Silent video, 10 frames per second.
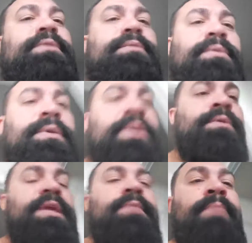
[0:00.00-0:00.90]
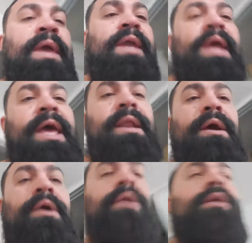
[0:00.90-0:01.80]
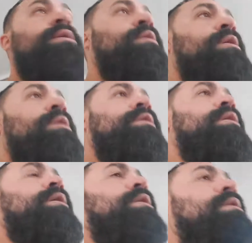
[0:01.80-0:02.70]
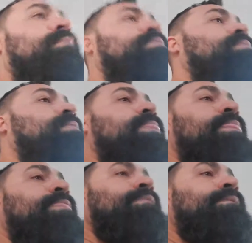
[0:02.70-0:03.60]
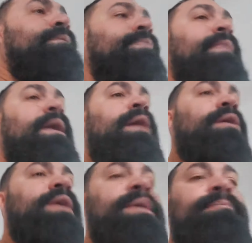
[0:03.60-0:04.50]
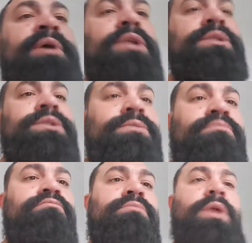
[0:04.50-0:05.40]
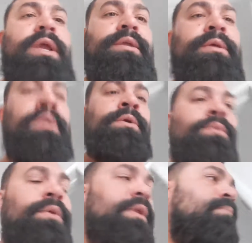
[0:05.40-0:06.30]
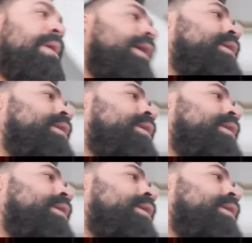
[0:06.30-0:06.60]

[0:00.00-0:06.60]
but we don't get mad at um, our inputs, right? We're only mad